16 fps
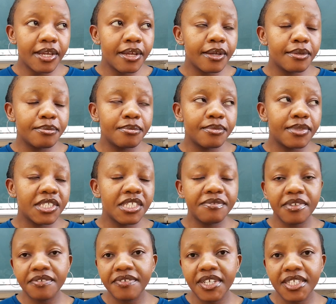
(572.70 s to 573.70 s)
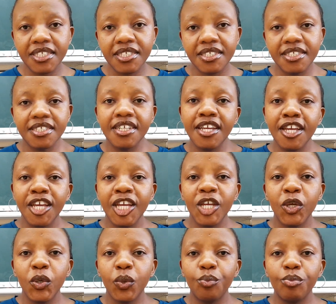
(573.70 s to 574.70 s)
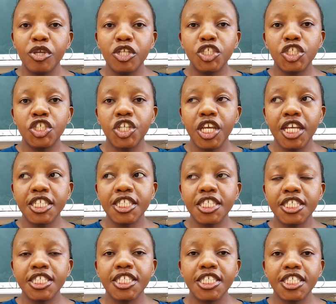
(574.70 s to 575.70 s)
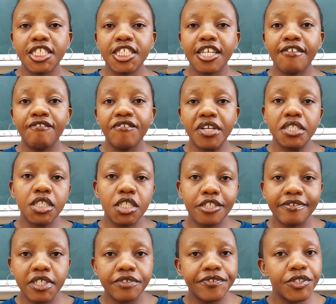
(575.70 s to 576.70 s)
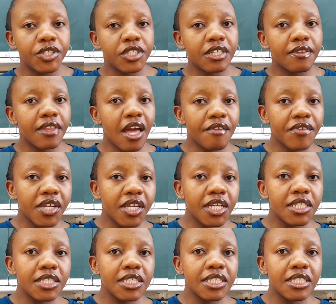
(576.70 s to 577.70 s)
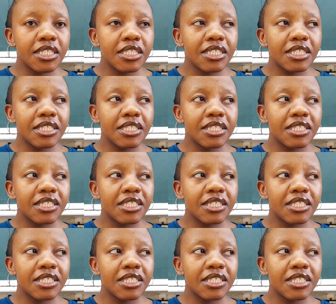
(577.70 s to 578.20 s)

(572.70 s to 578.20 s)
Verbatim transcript: um, Fest, which is a festival for South Africans.